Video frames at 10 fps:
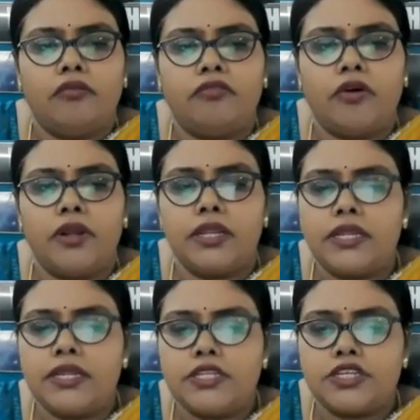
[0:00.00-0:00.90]
For
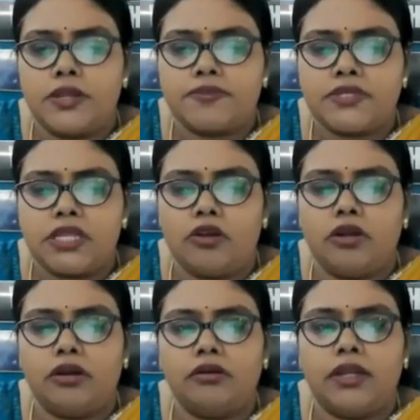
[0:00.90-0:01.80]
each
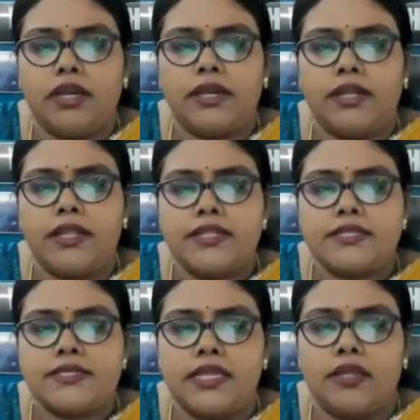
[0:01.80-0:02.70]
epsilon greater
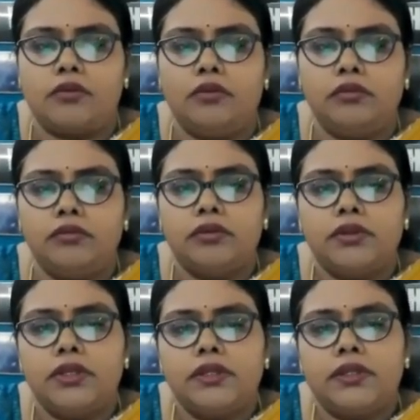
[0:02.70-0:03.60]
than 0,
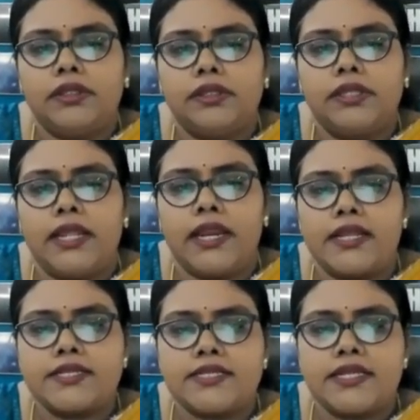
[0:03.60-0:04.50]
there
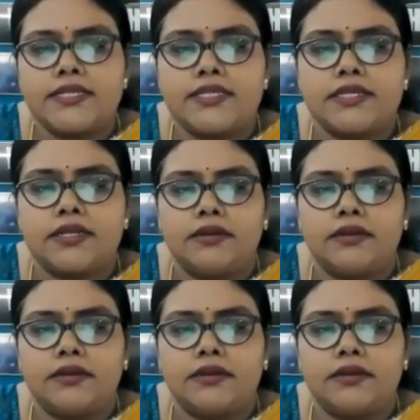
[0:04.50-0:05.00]
exists